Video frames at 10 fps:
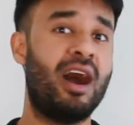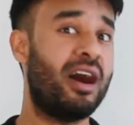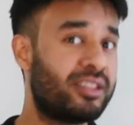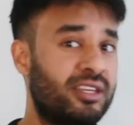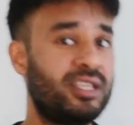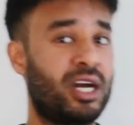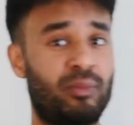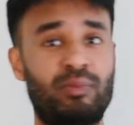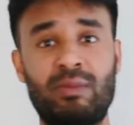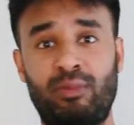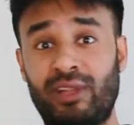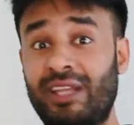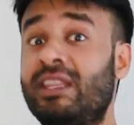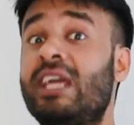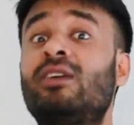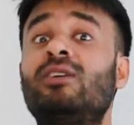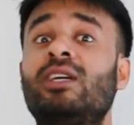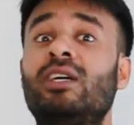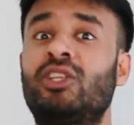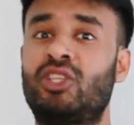other young people that they
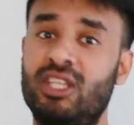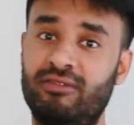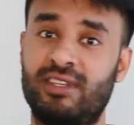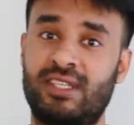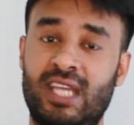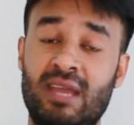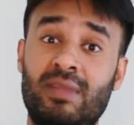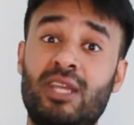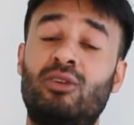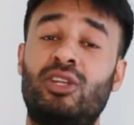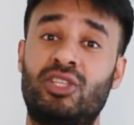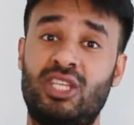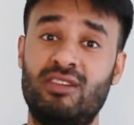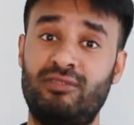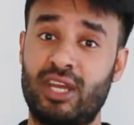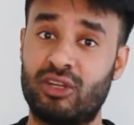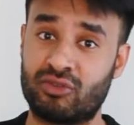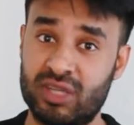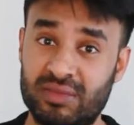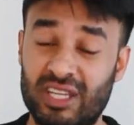could achieve the same, they could achieve their
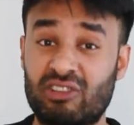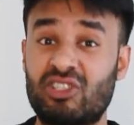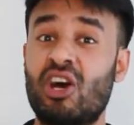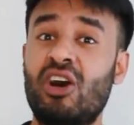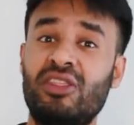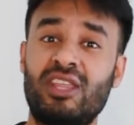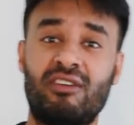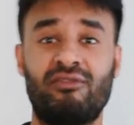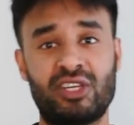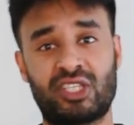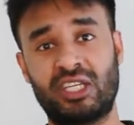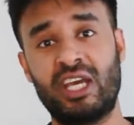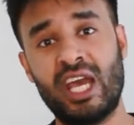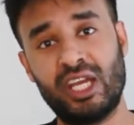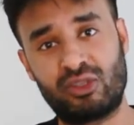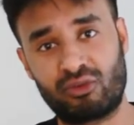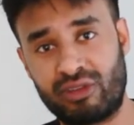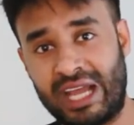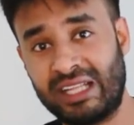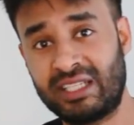dream, they could turn their vision into
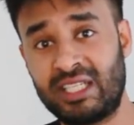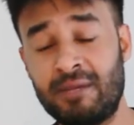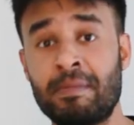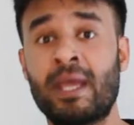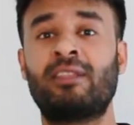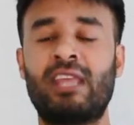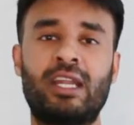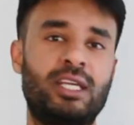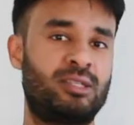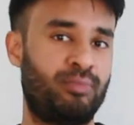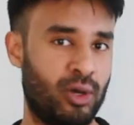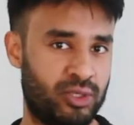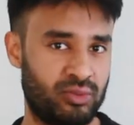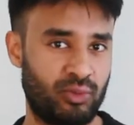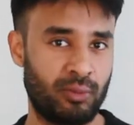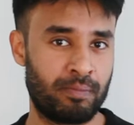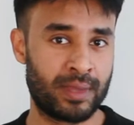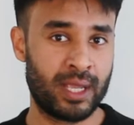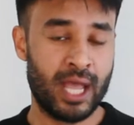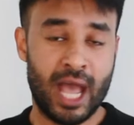reality. That is possible.
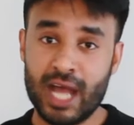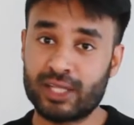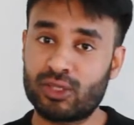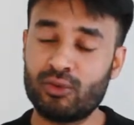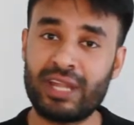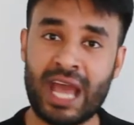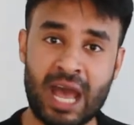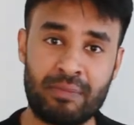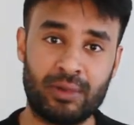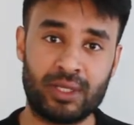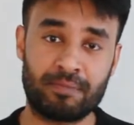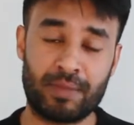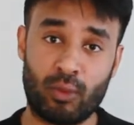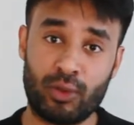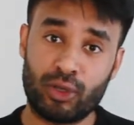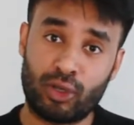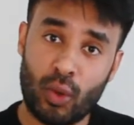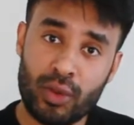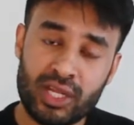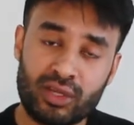And so it happened that when you're
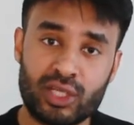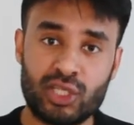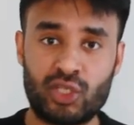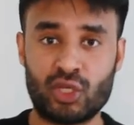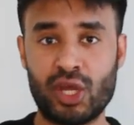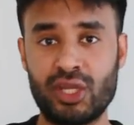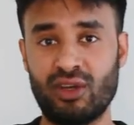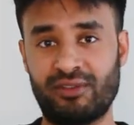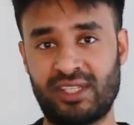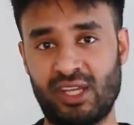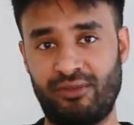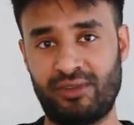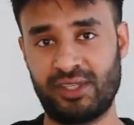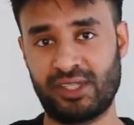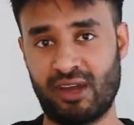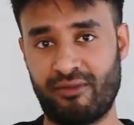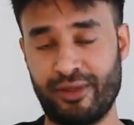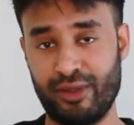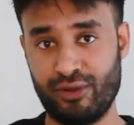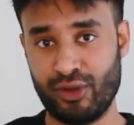going on a journey of self-discovery,
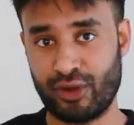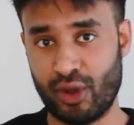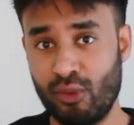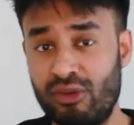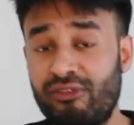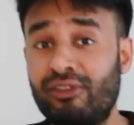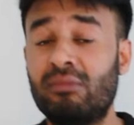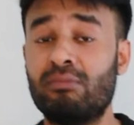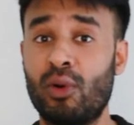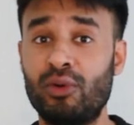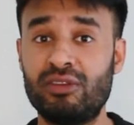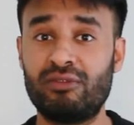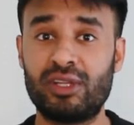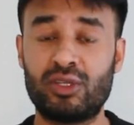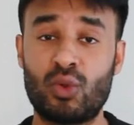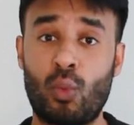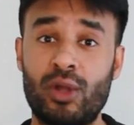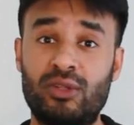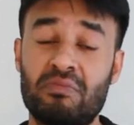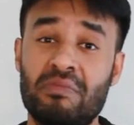you not only feel motivated to
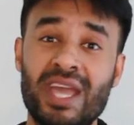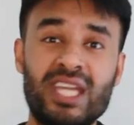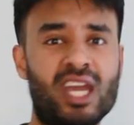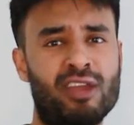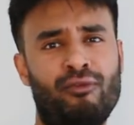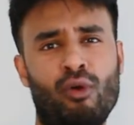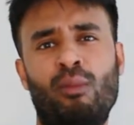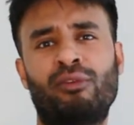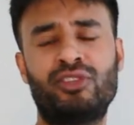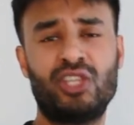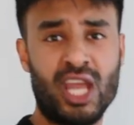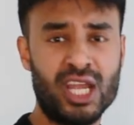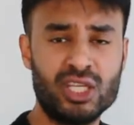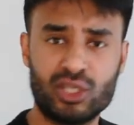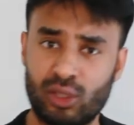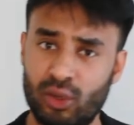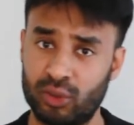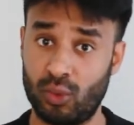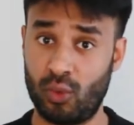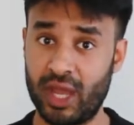want to make a form of change along
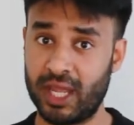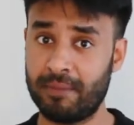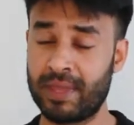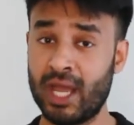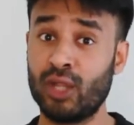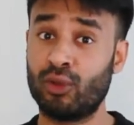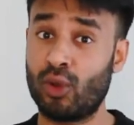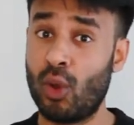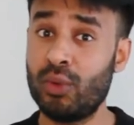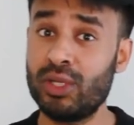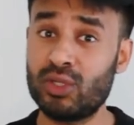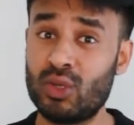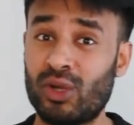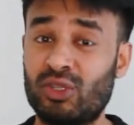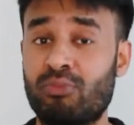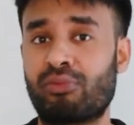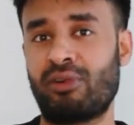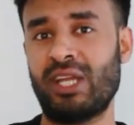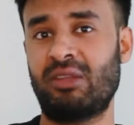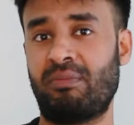the way, not only do you want to
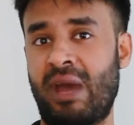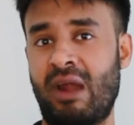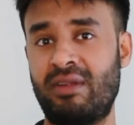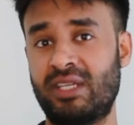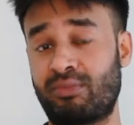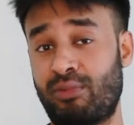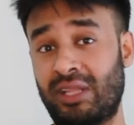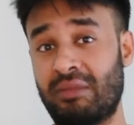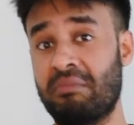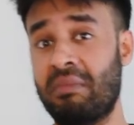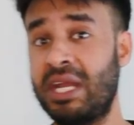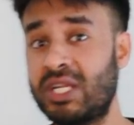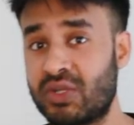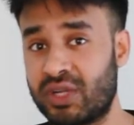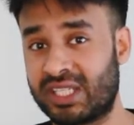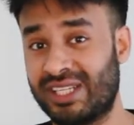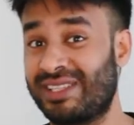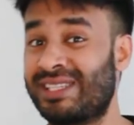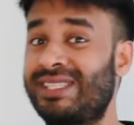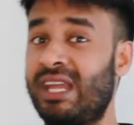break the barriers, break the matrix, that the
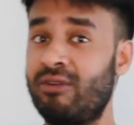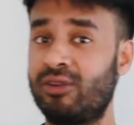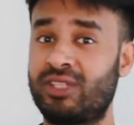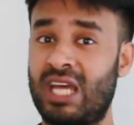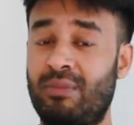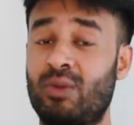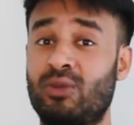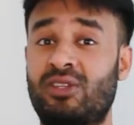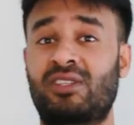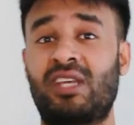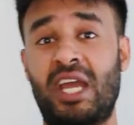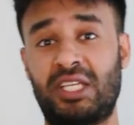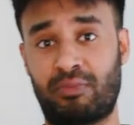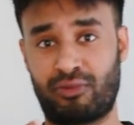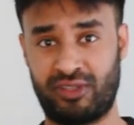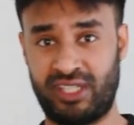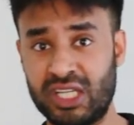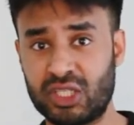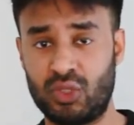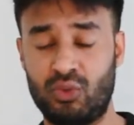stereotype in which society
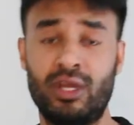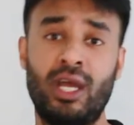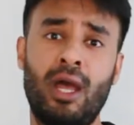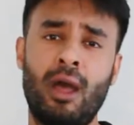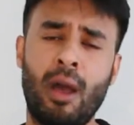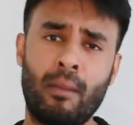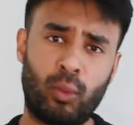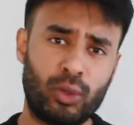presents you, but